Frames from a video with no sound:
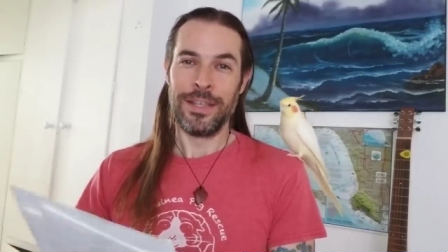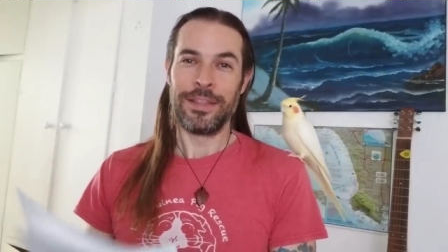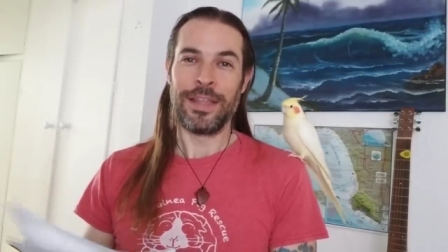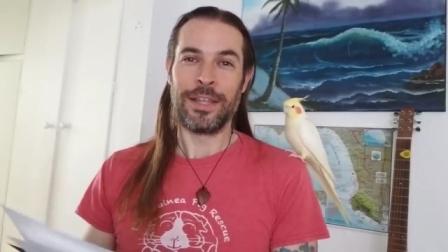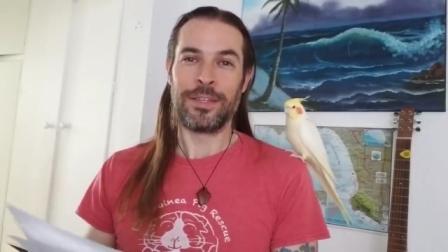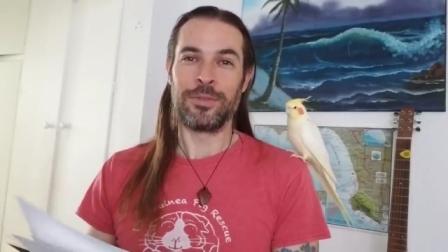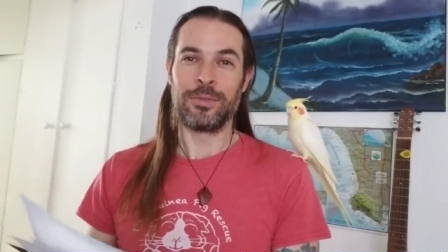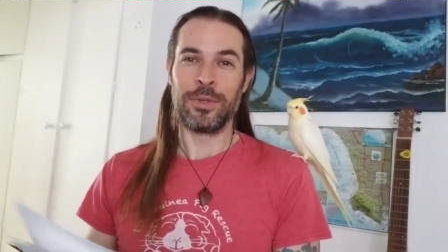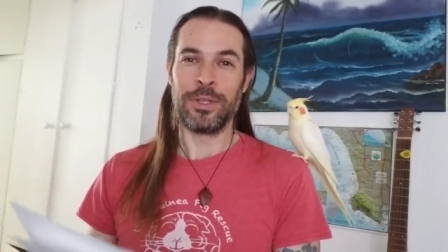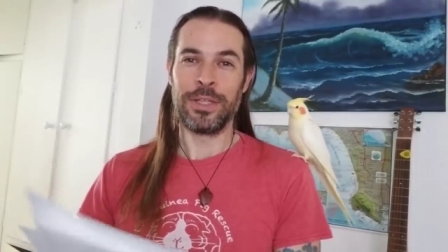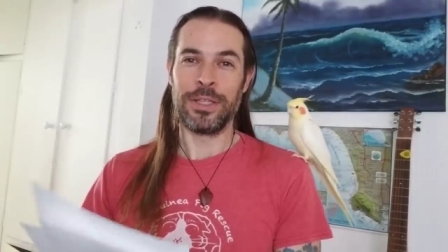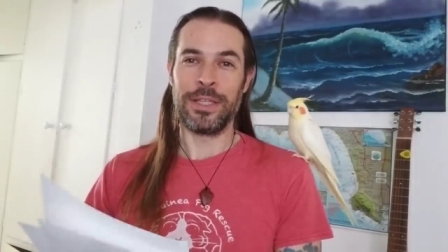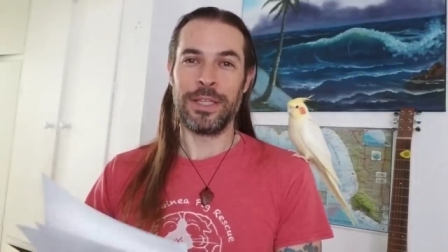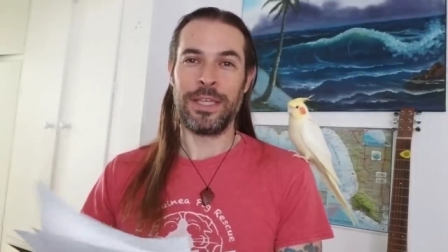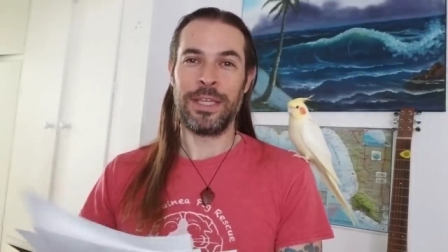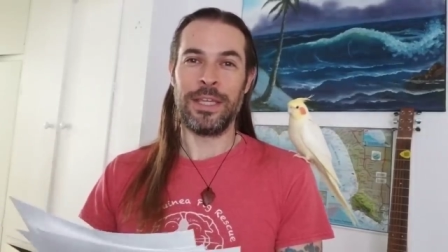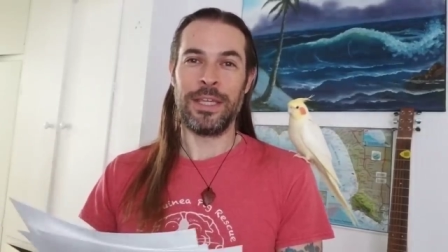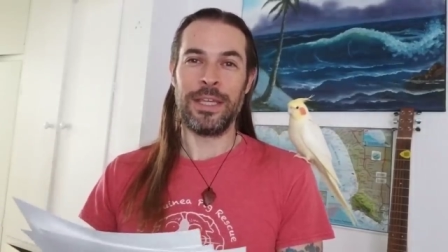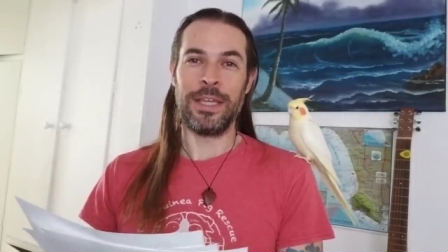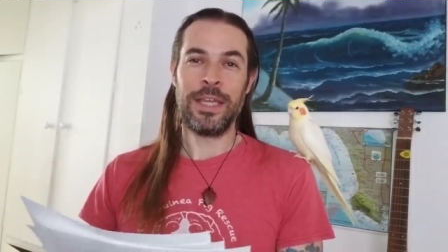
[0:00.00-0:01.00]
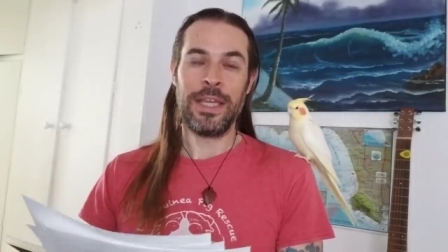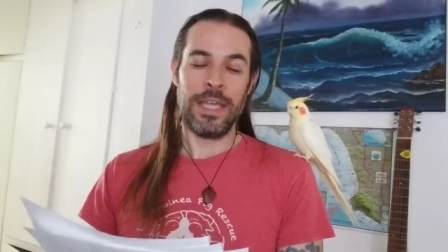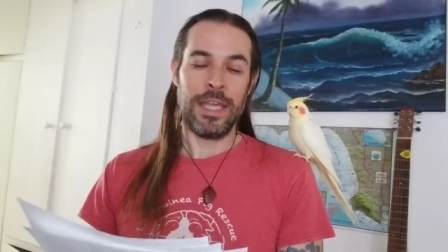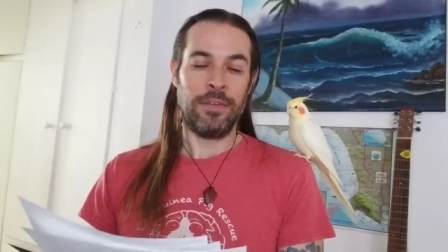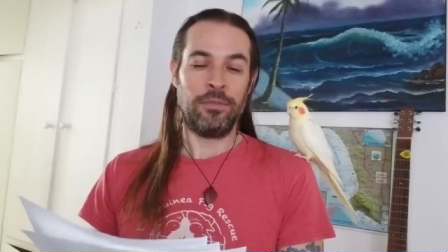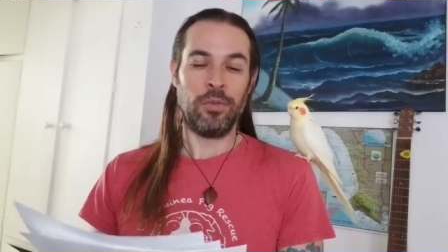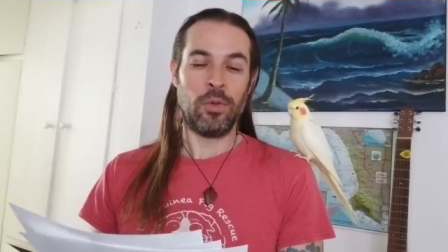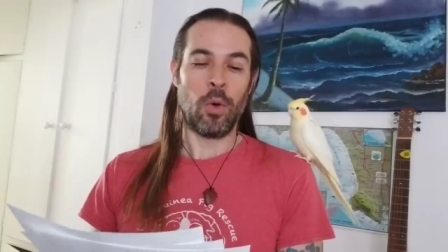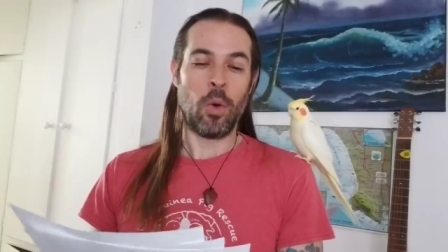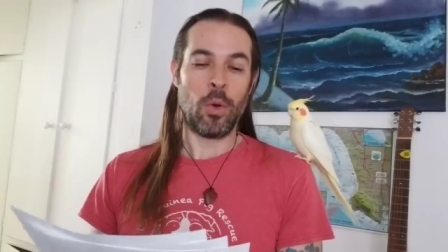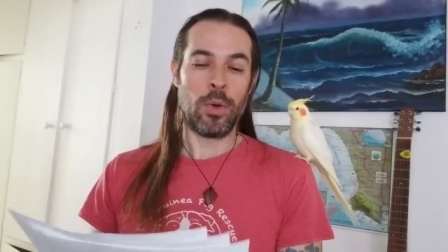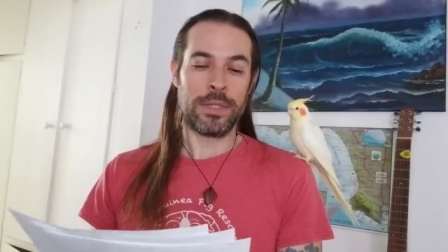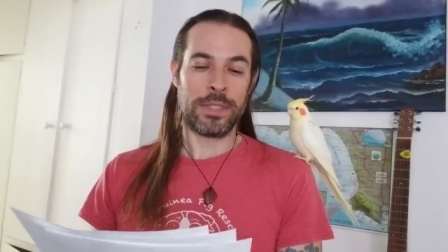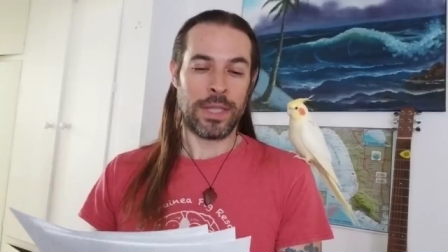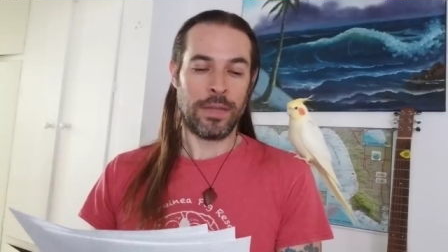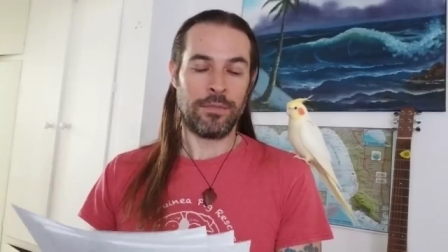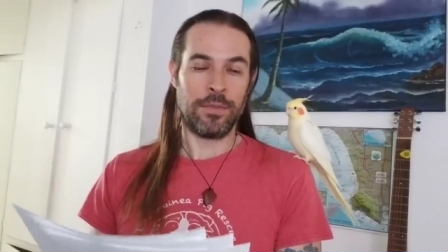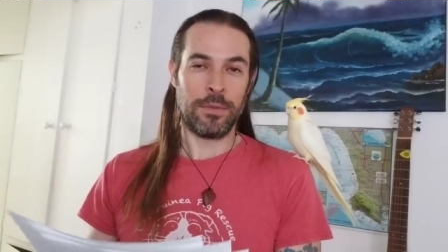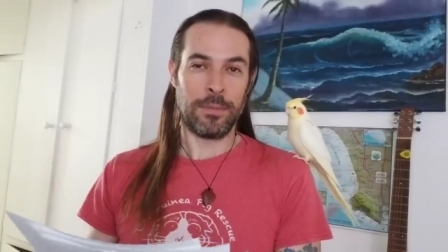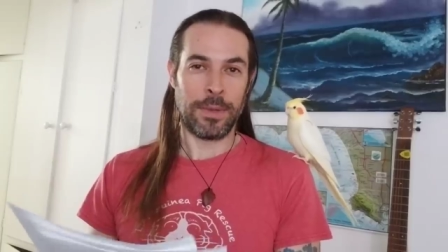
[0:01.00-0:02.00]
that's really the key if you always
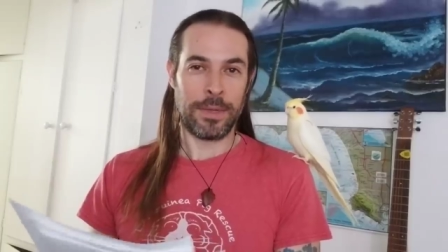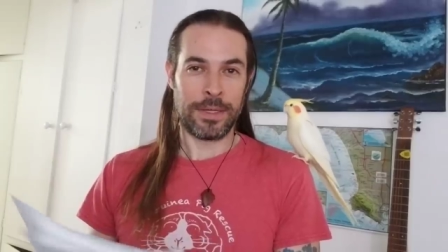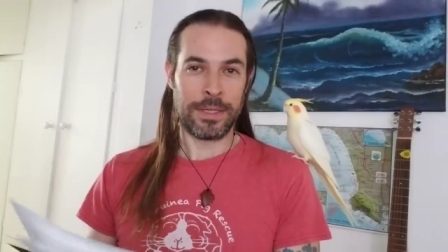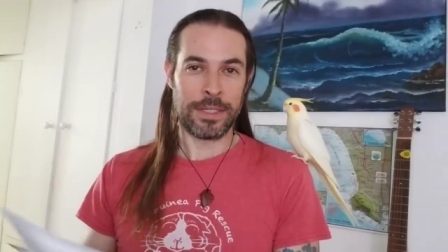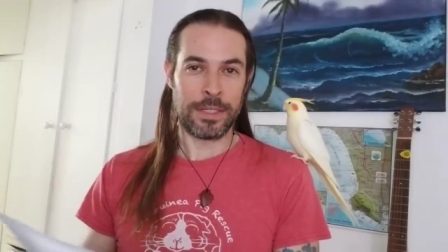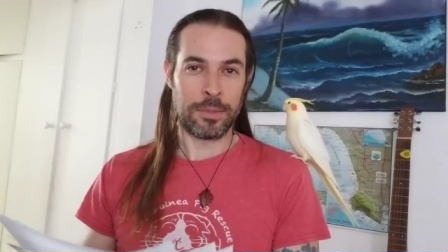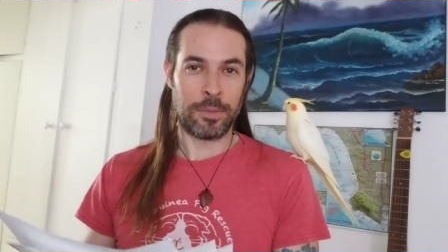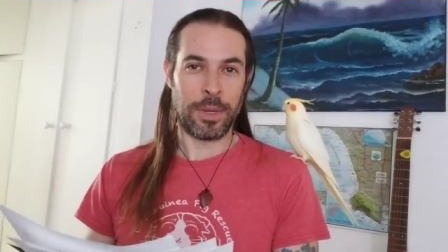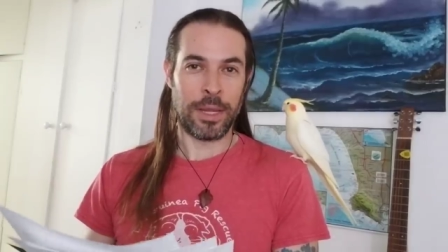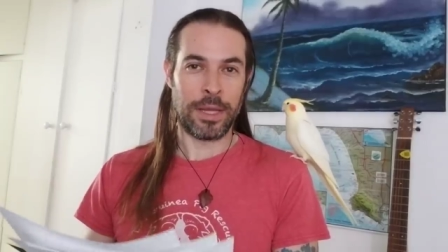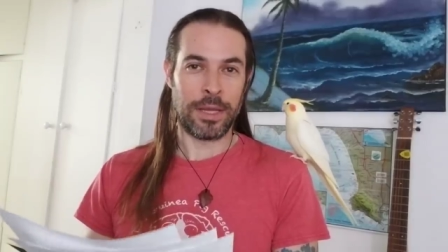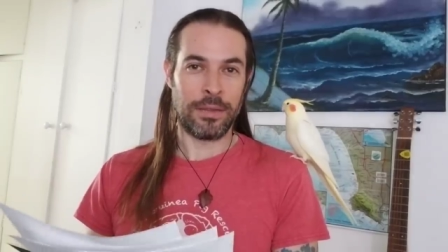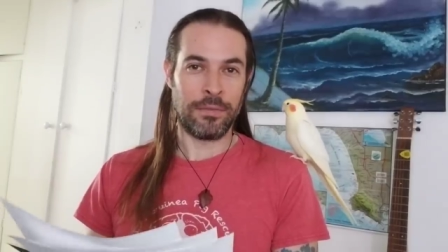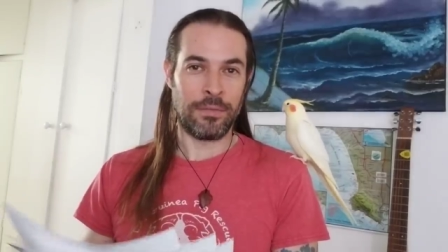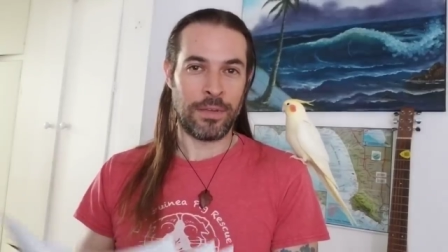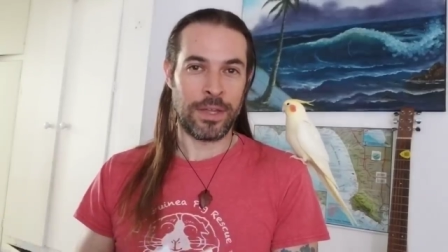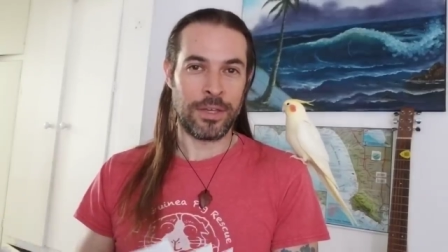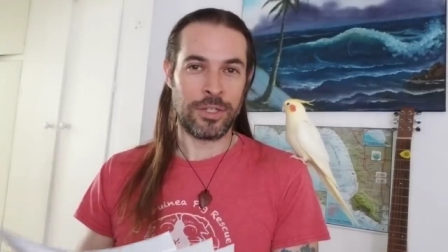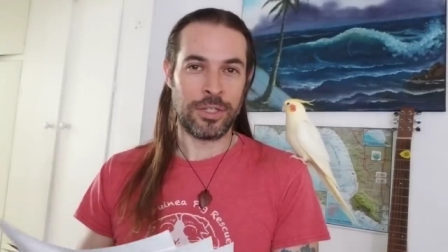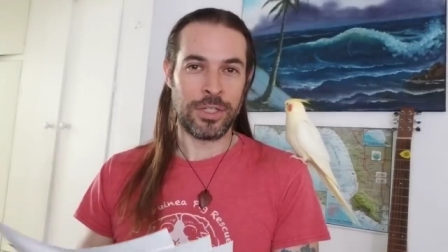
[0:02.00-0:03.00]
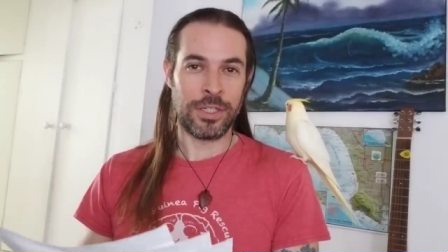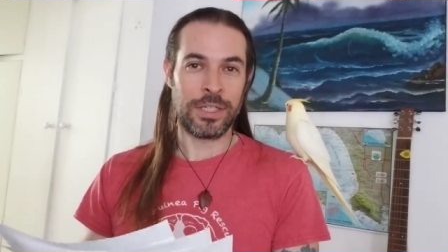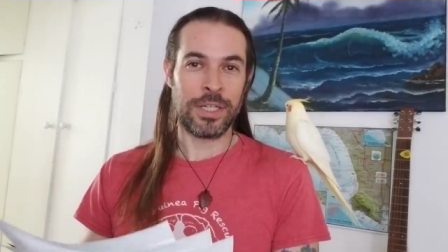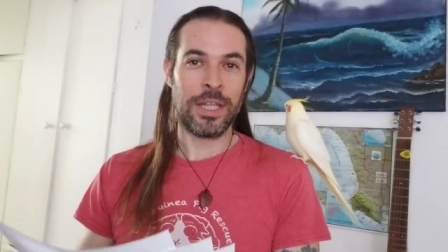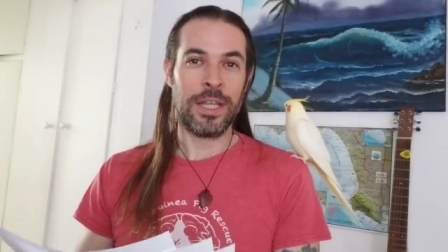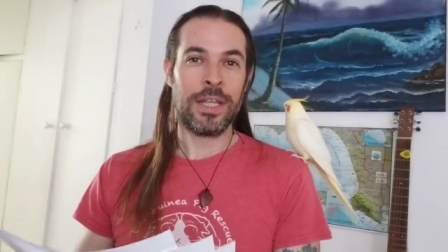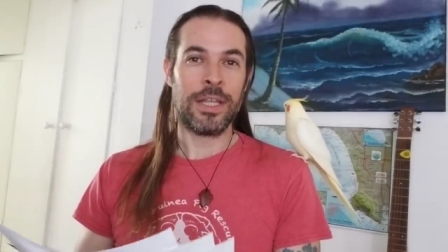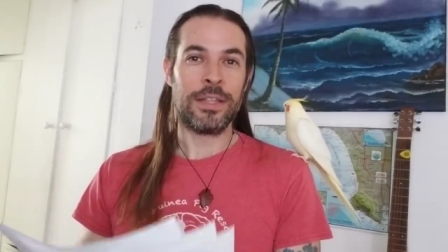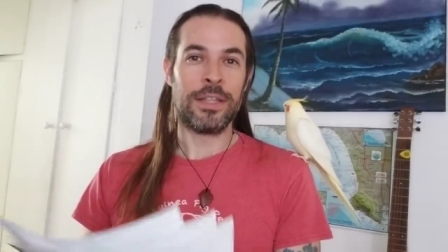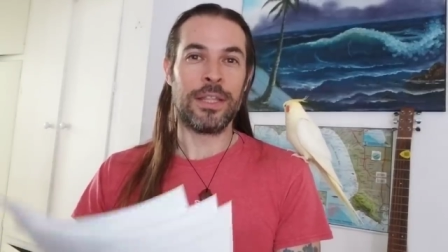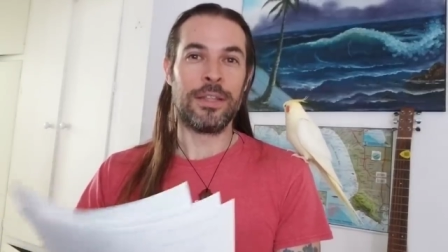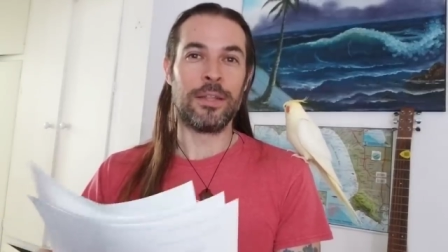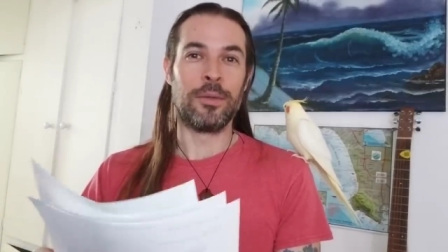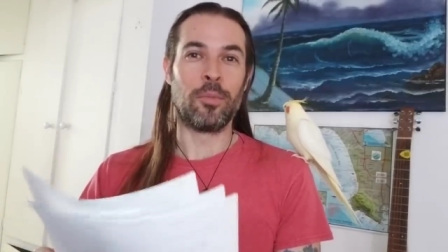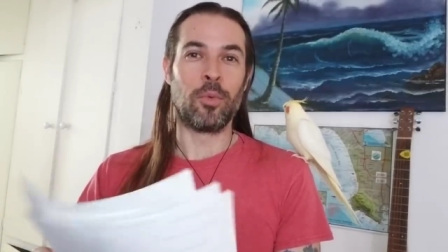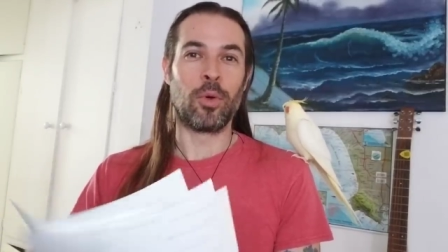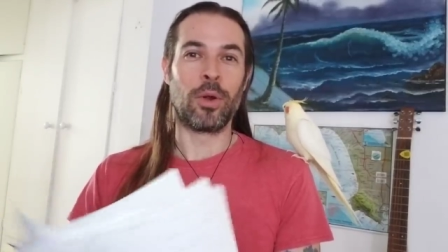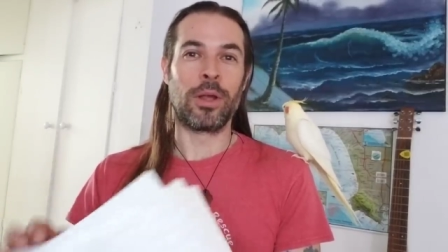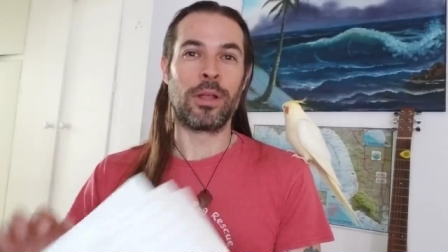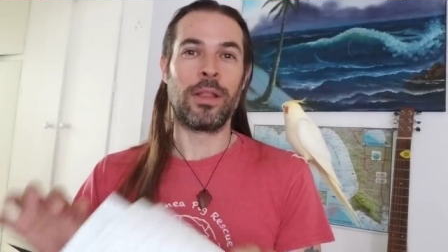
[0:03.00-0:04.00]
have them anticipating veggies then they're
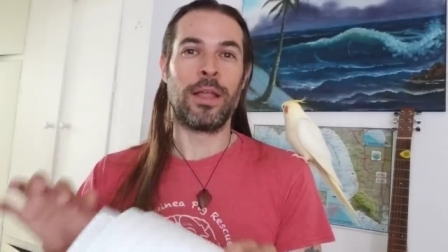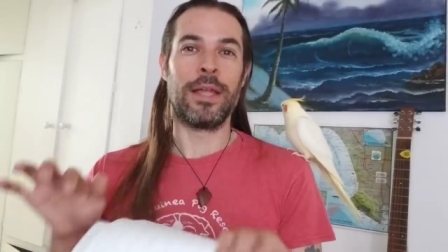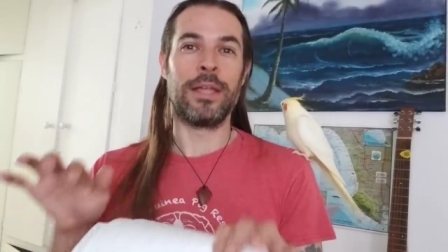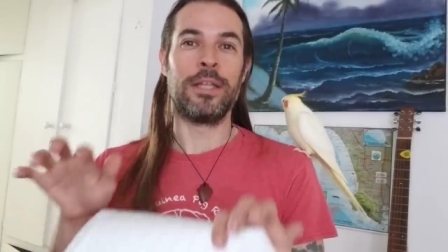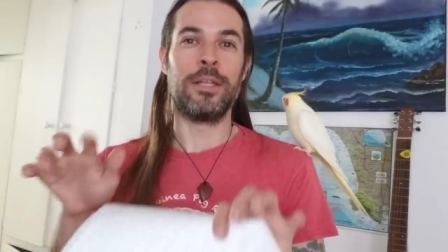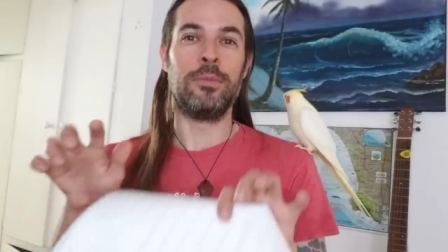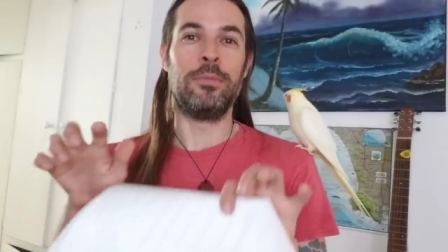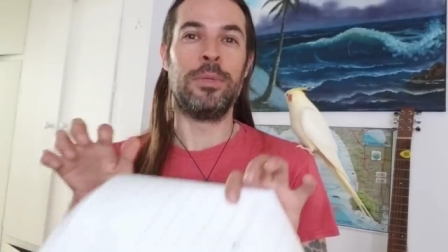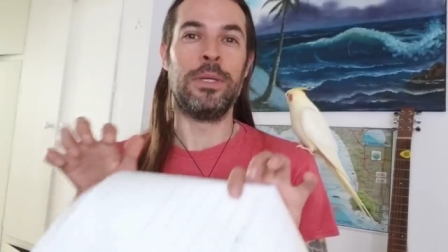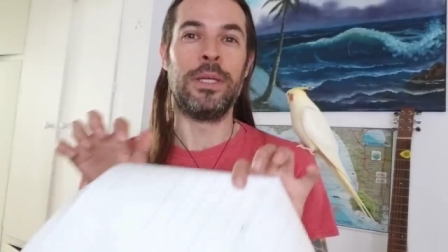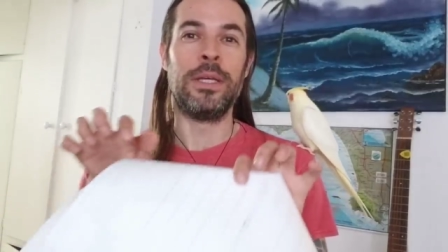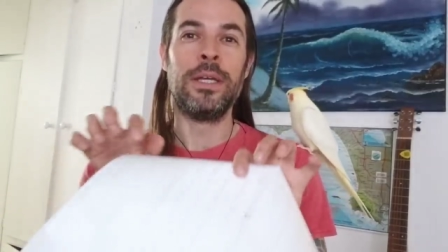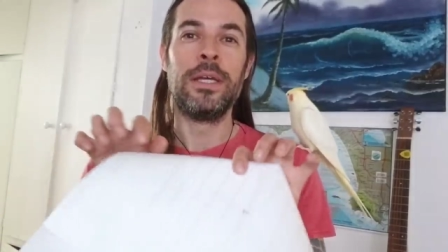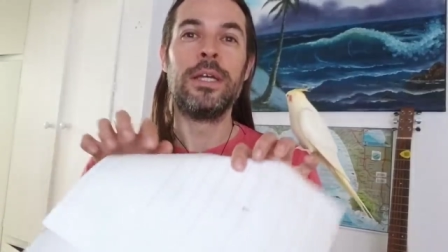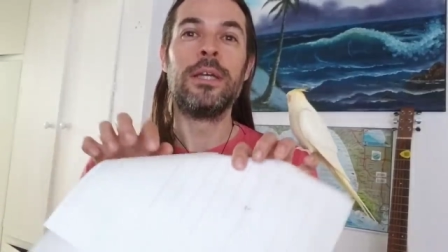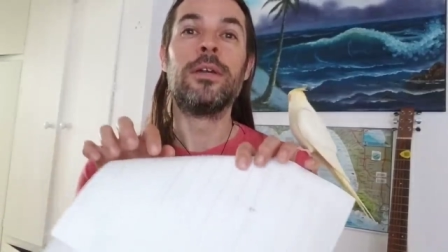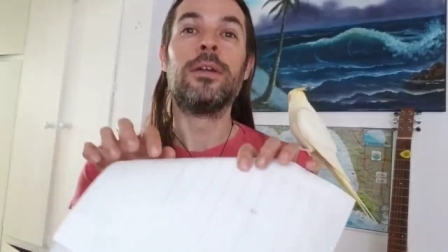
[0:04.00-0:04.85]
more inclined to be